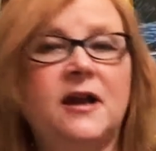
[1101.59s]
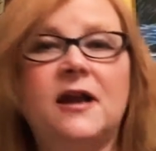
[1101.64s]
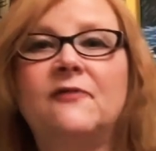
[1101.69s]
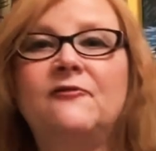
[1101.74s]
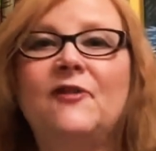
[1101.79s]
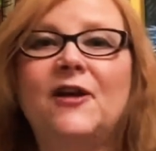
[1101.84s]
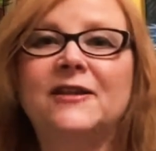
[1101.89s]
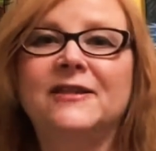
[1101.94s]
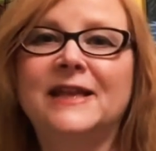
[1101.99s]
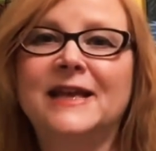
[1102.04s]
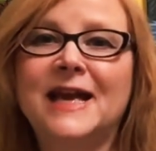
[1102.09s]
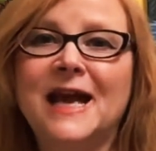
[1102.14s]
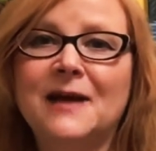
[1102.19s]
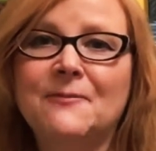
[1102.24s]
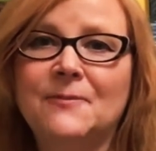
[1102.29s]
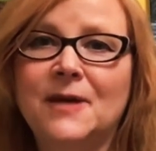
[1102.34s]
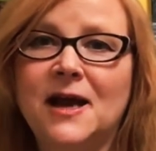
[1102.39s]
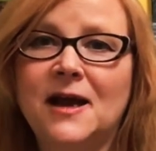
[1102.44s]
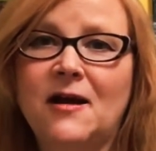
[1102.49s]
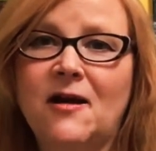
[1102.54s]
I finally
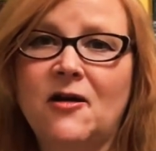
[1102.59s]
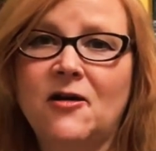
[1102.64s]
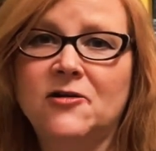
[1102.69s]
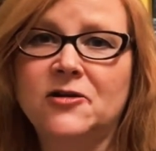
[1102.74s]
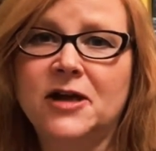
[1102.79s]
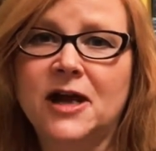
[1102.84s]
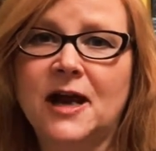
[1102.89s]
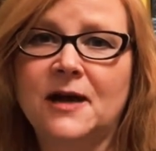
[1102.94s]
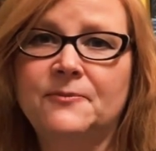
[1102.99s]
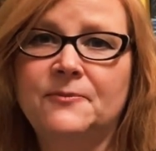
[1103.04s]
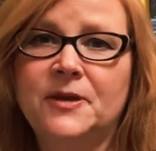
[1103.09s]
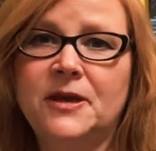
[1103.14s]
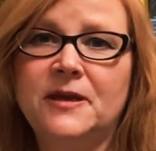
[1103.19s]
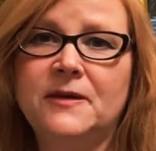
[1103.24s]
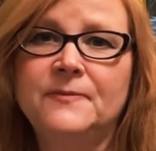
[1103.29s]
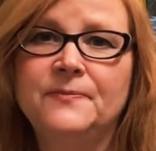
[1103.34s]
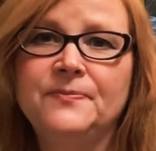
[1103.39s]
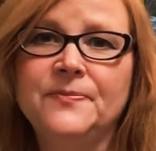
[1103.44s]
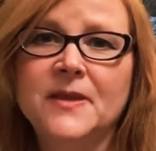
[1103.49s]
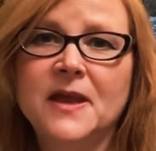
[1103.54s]
got my hard copy,
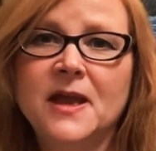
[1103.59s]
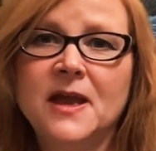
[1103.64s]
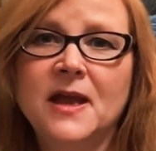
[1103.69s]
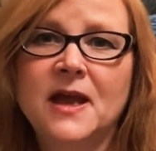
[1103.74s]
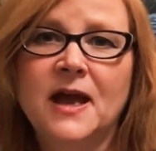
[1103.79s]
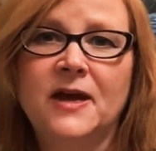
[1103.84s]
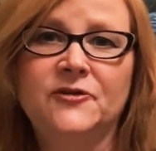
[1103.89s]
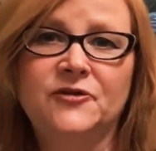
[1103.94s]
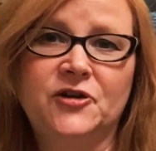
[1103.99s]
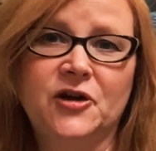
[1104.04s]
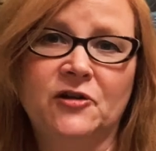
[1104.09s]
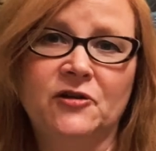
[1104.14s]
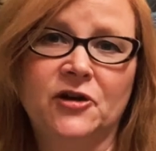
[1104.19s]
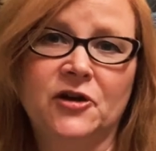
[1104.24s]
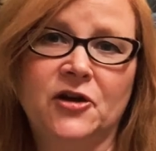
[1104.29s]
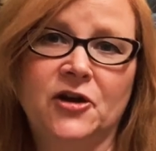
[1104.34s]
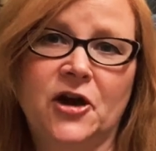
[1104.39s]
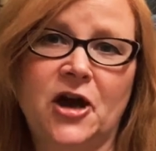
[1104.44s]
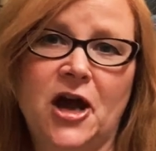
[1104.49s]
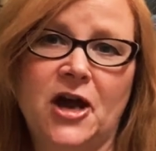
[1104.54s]

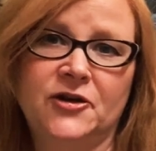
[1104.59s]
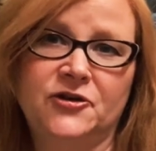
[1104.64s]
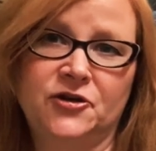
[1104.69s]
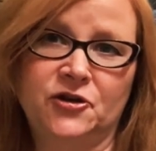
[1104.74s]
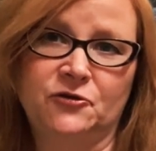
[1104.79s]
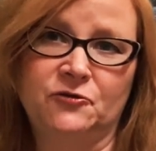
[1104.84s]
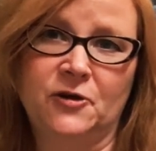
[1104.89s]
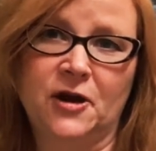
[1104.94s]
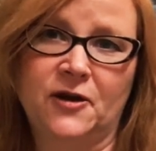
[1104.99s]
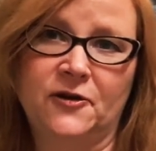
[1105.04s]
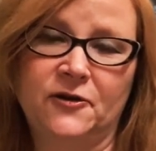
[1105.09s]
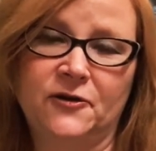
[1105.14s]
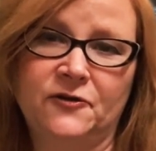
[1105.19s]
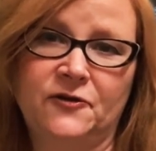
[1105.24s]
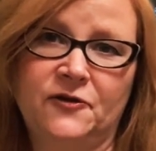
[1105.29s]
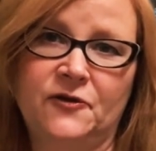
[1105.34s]
Angelic Akashic Records.